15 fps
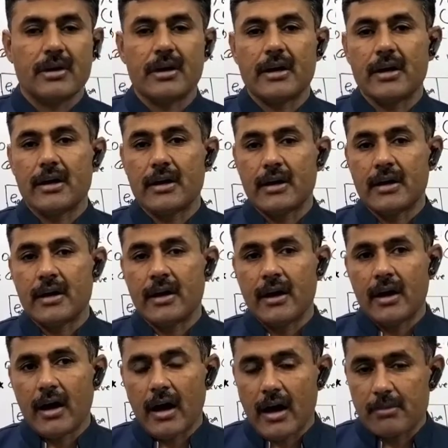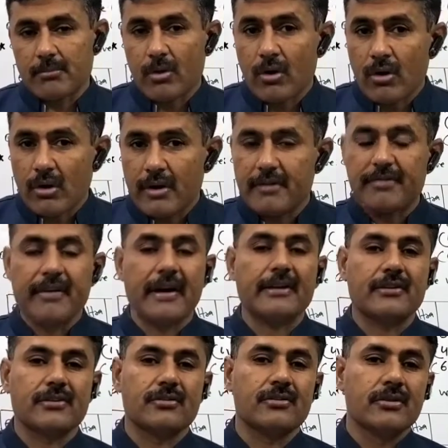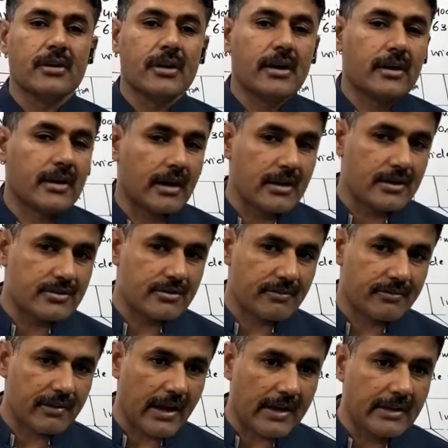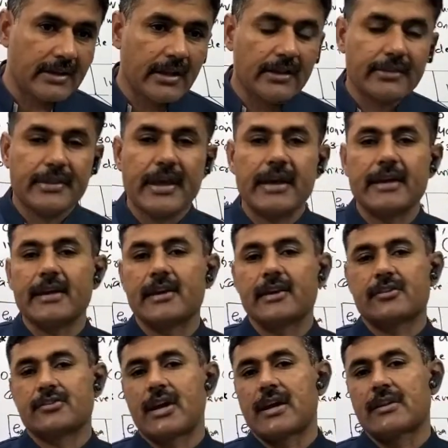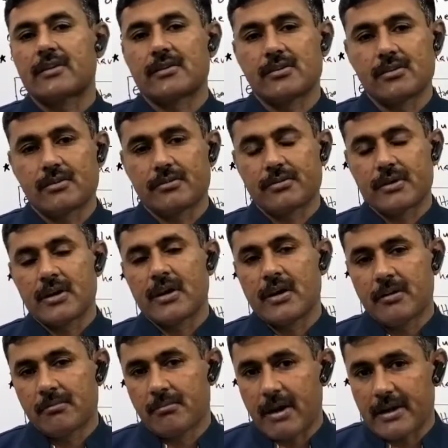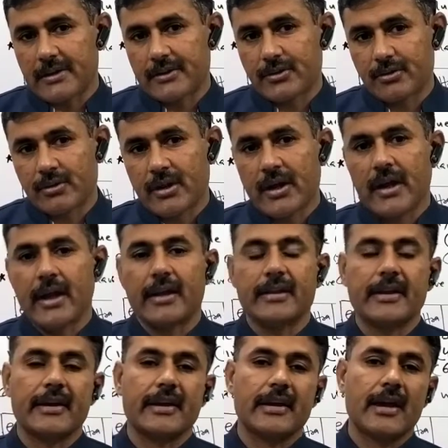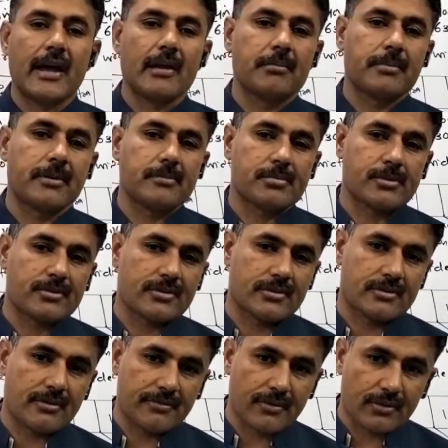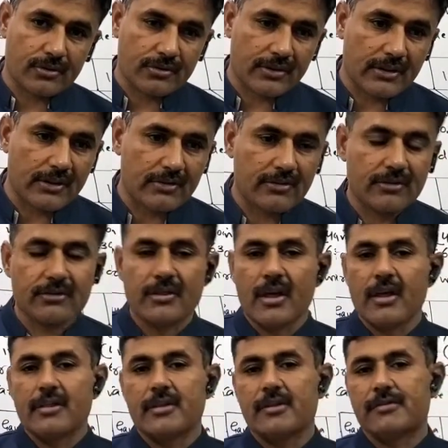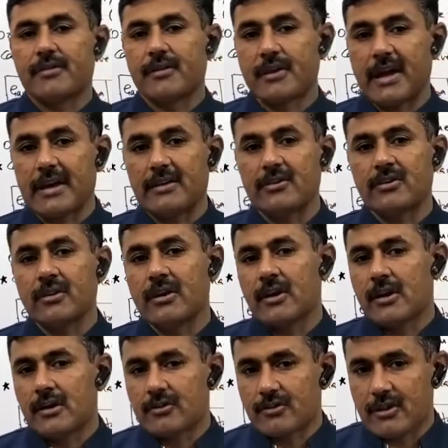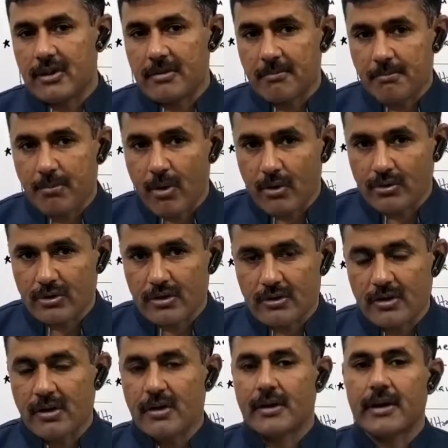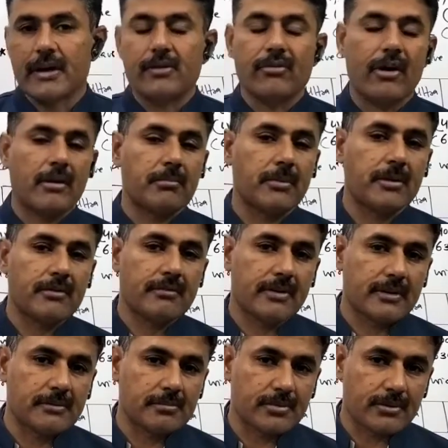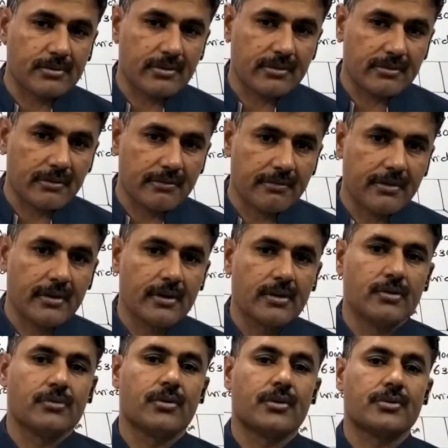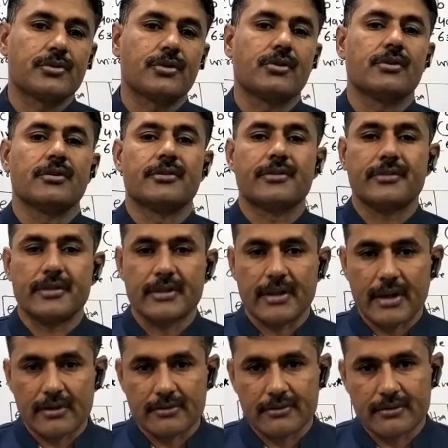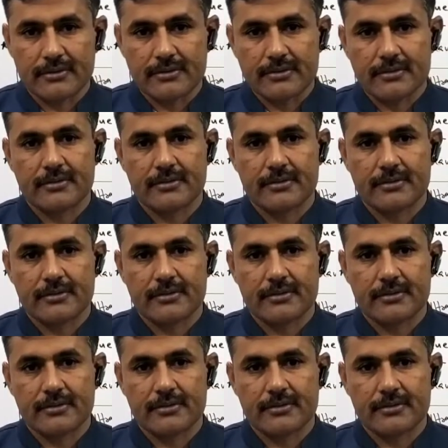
are more effective colors of light that can excite the chlorophyll molecule and they can help in a process of photosynthesis. Therefore, light is an important requirement for the process of photosynthesis.